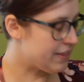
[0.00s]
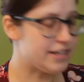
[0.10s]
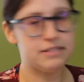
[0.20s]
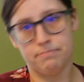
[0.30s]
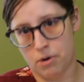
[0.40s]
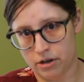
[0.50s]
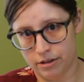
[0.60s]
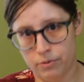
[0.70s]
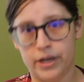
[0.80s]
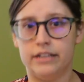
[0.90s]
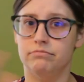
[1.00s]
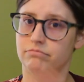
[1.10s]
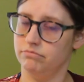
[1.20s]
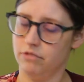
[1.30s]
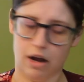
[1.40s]
that's part of the point.
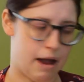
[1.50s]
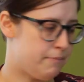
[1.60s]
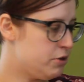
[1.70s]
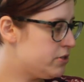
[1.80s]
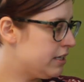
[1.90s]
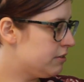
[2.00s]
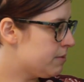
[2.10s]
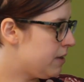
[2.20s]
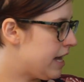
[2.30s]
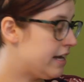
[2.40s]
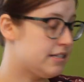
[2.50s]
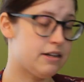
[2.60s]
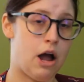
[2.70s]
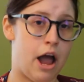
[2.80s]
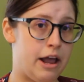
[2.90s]
I'm using supplies
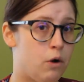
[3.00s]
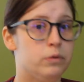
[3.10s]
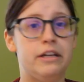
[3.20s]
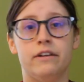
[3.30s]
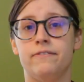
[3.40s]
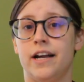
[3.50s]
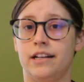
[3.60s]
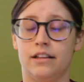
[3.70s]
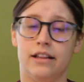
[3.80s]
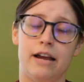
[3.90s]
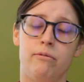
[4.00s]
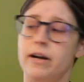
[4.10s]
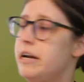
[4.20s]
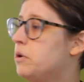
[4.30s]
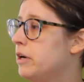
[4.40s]
I only could find at the
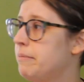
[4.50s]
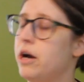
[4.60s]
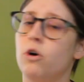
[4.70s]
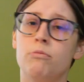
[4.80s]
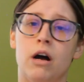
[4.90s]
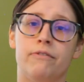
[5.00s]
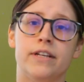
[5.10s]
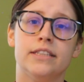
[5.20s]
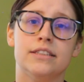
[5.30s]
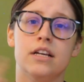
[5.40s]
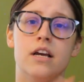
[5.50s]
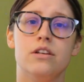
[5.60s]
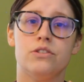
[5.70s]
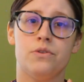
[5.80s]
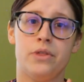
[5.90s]
library or in my home office
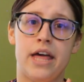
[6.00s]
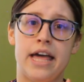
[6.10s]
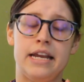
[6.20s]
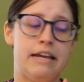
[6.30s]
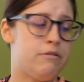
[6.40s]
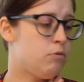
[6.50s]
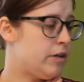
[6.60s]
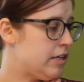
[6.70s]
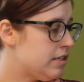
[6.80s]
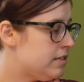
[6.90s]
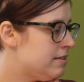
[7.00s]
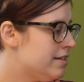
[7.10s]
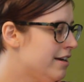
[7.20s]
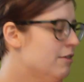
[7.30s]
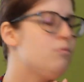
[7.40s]
so that it was
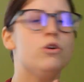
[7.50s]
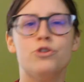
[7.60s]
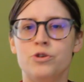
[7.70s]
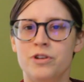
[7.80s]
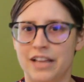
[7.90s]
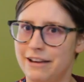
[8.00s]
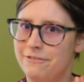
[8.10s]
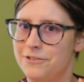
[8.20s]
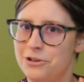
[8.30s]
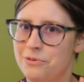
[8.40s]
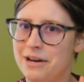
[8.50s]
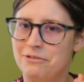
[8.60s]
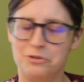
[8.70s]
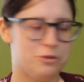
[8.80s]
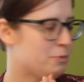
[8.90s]
more true to life to what
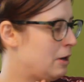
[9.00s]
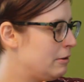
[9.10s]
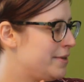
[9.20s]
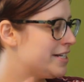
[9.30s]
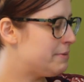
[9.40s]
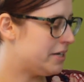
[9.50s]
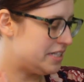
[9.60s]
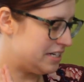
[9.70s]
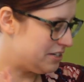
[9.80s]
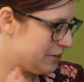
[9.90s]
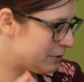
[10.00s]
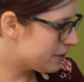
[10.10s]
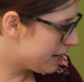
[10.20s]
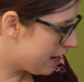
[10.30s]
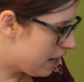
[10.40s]
you'll probably be experiencing too.
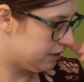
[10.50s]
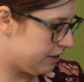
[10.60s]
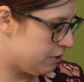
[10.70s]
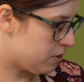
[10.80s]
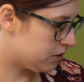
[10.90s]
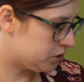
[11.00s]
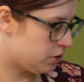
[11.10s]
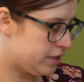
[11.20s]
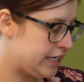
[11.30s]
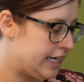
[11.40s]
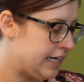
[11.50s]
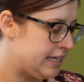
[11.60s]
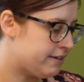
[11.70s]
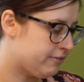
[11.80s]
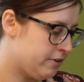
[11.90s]
You also
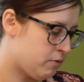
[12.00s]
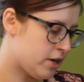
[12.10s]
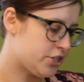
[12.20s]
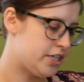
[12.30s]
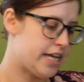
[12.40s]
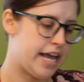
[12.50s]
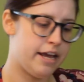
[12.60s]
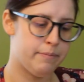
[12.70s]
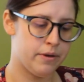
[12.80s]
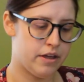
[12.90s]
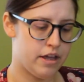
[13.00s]
need different washi tape.